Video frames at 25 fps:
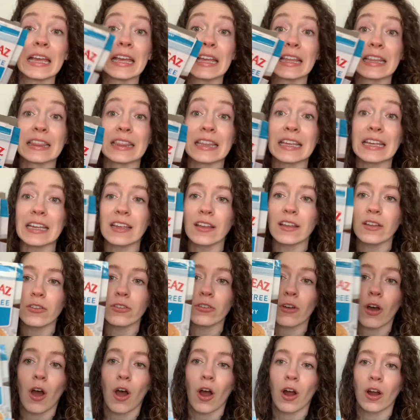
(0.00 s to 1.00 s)
These
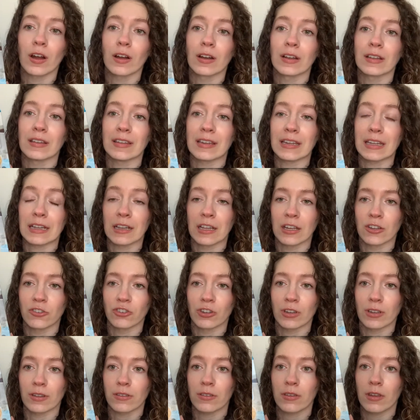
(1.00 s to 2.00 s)
are
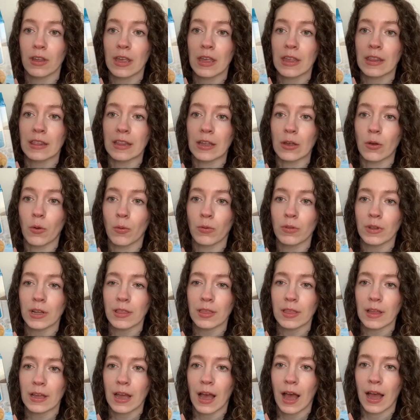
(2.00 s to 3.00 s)
delicious. The only
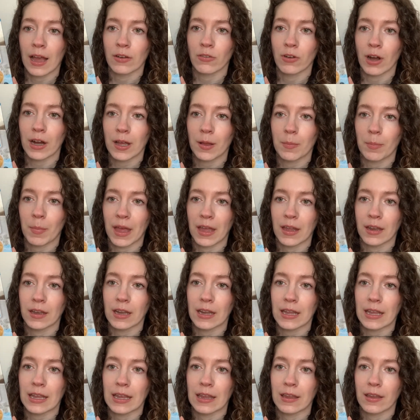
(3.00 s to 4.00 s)
thing I recommend
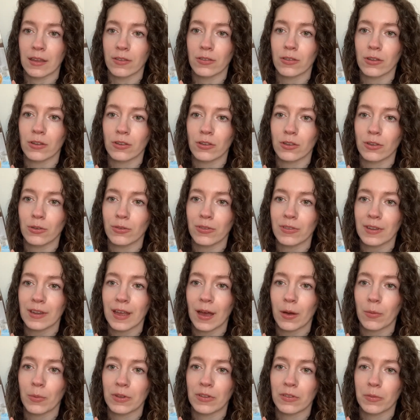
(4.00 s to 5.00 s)
is, you see how
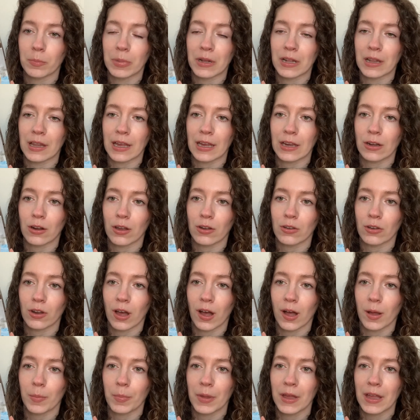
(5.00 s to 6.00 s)
it's plain on
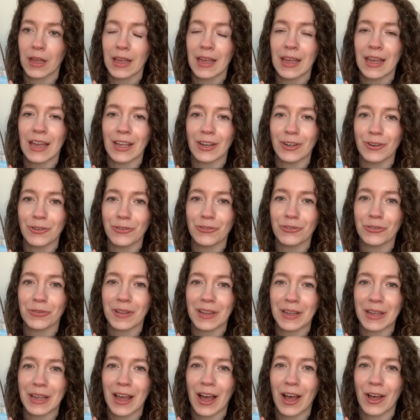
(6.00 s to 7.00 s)
top? And
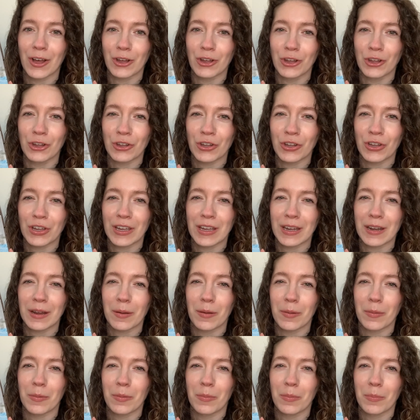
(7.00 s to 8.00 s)
usually a good
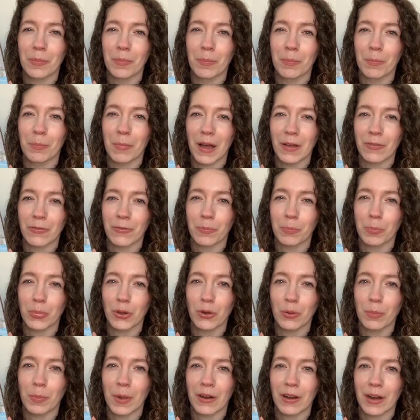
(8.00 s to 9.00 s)

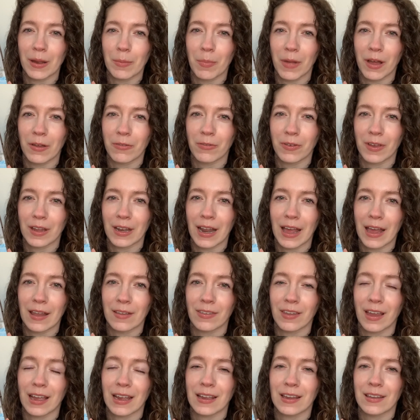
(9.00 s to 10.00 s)
blueberry muffin has
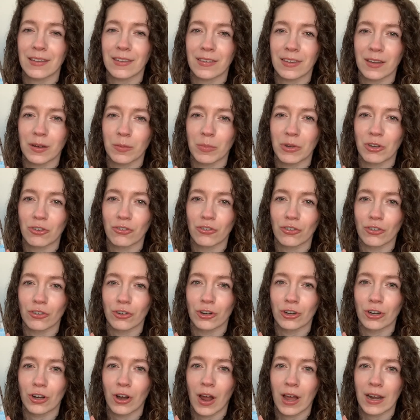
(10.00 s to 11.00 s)
like cinnamon sugar
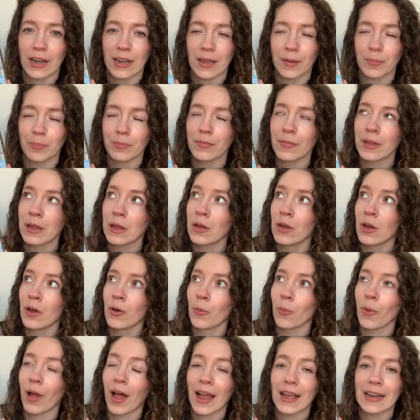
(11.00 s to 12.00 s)
on it.
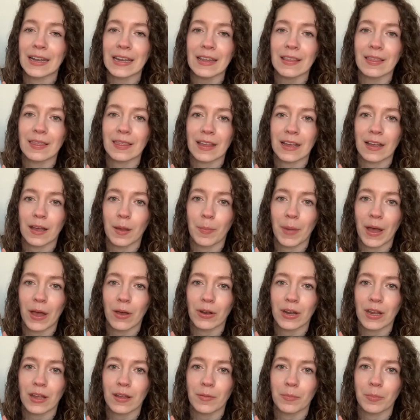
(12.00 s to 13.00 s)
Well, I didn't think about
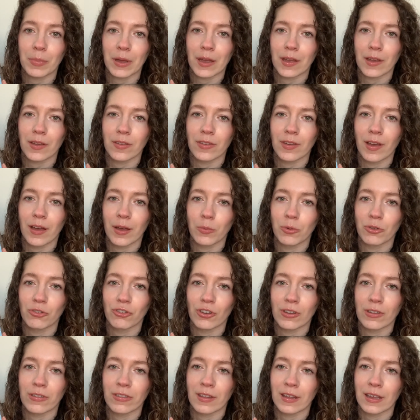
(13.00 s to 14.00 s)
it because I was
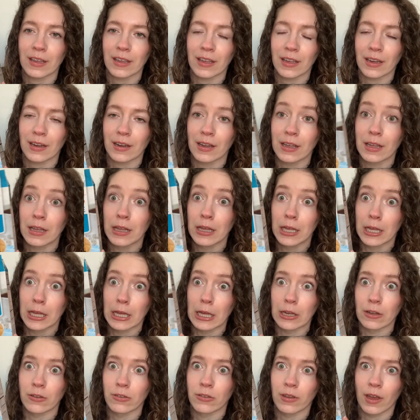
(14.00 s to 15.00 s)
just thinking
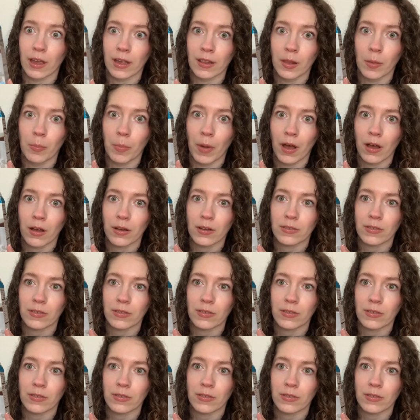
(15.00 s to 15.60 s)
inside the box.